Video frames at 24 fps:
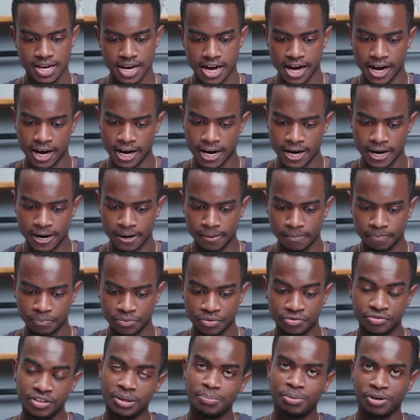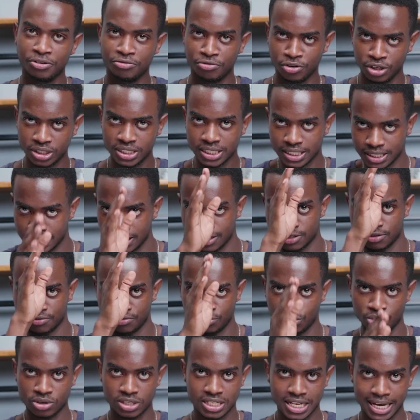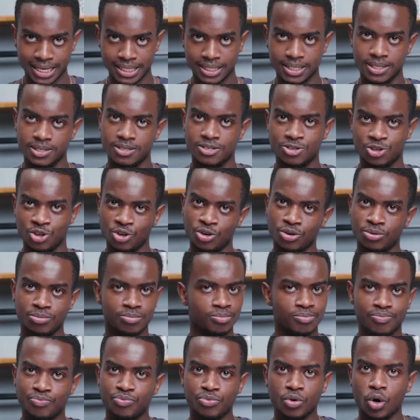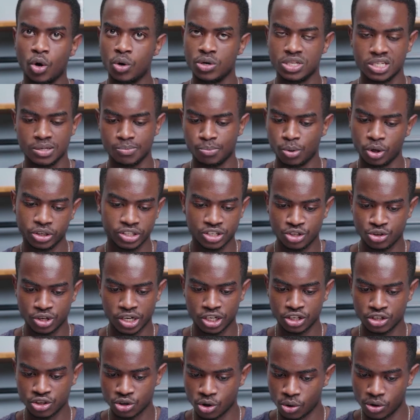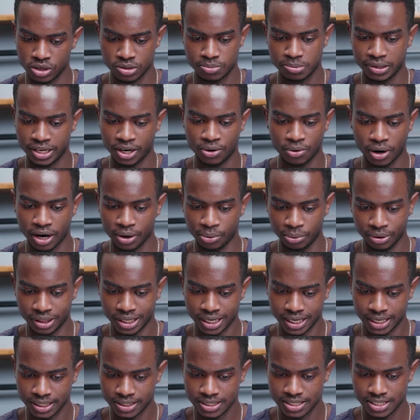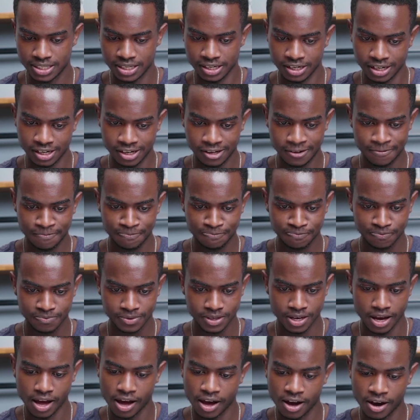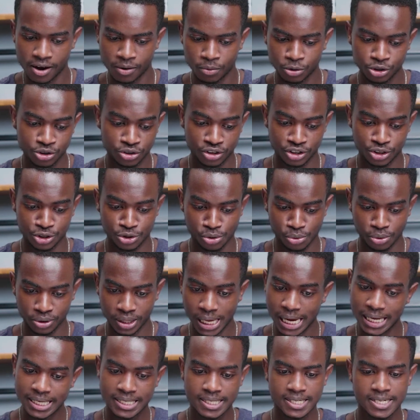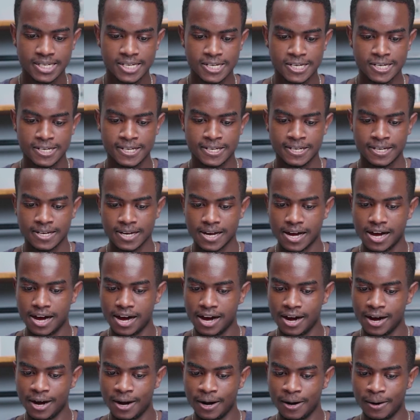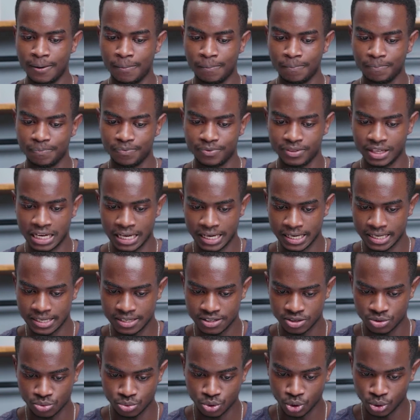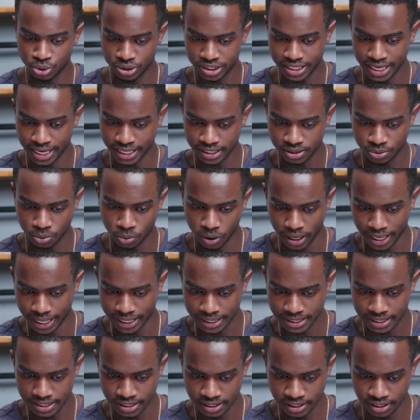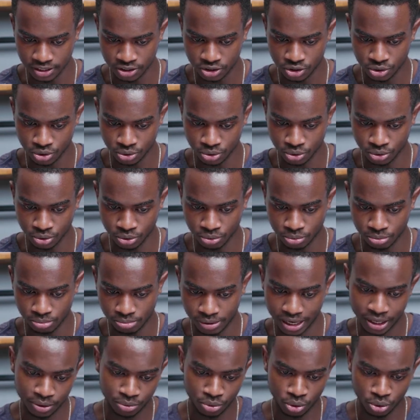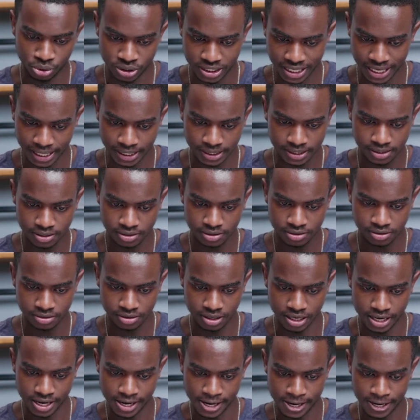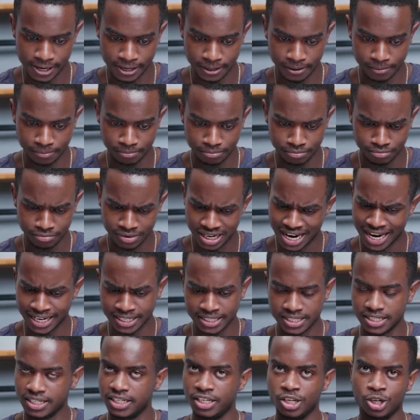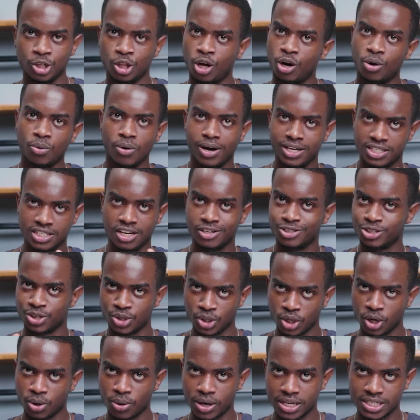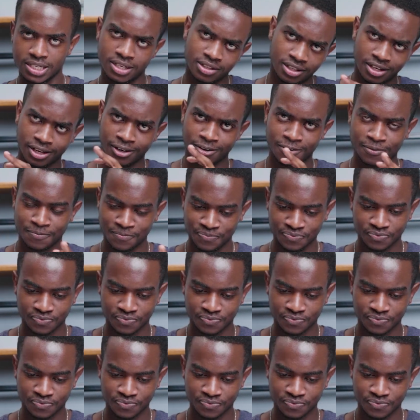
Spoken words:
Flipping vertically is of course like this. So always important. You can just always play around with it and see what you can do with that. There's rotate 180 and rotate 90 clockwise, counterclockwise. I think